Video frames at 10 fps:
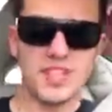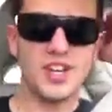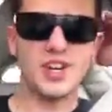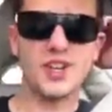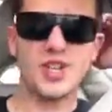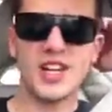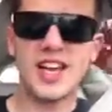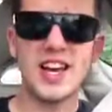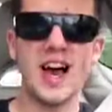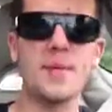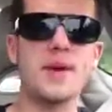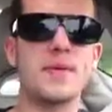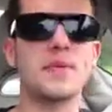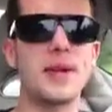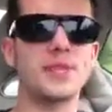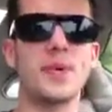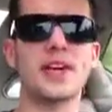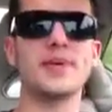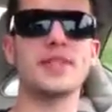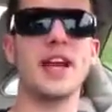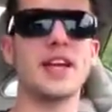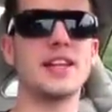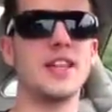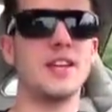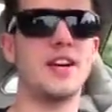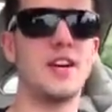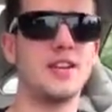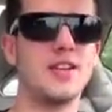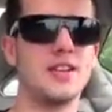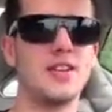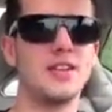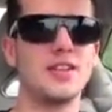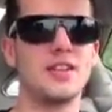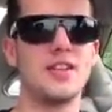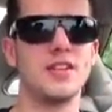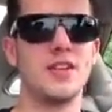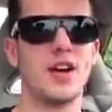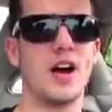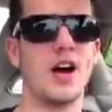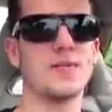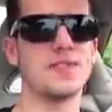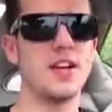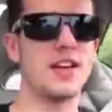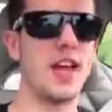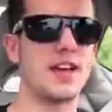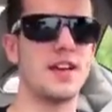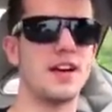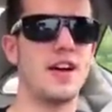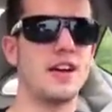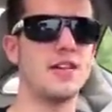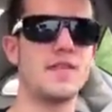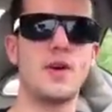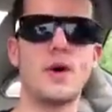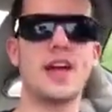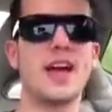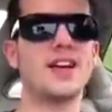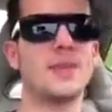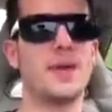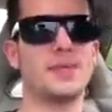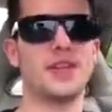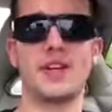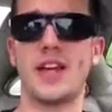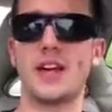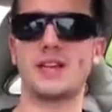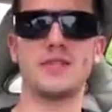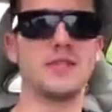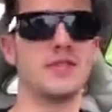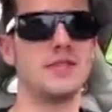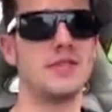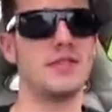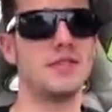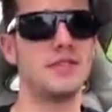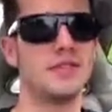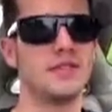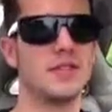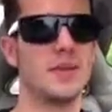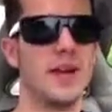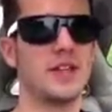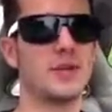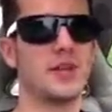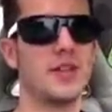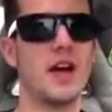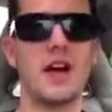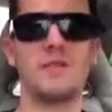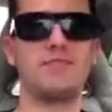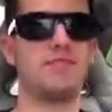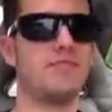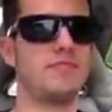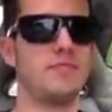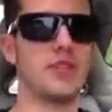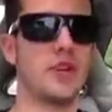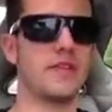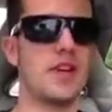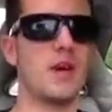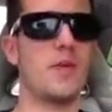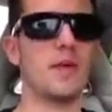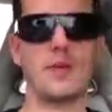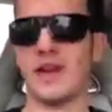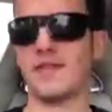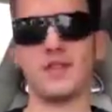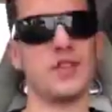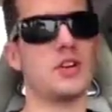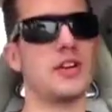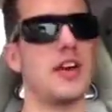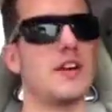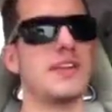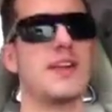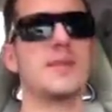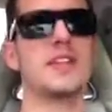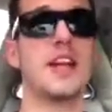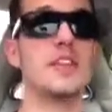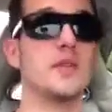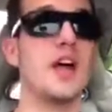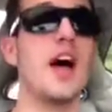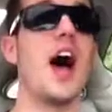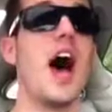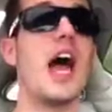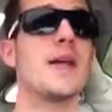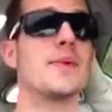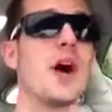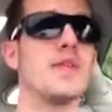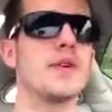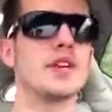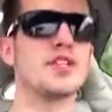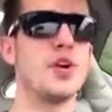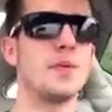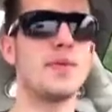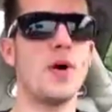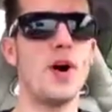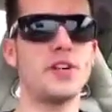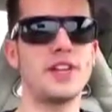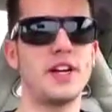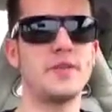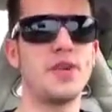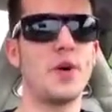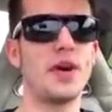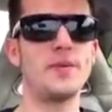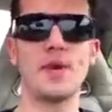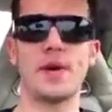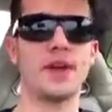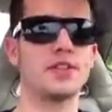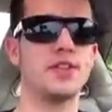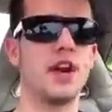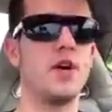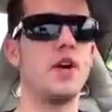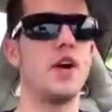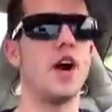gonna check that out. Maybe a little baseball game tonight, and then off Sunday. I don't even know what I got coming up Sunday. To be honest with you, I don't even know. I would have to look, and I don't even have my schedule. I am covering so many malls, I don't even know what I'm doing. So,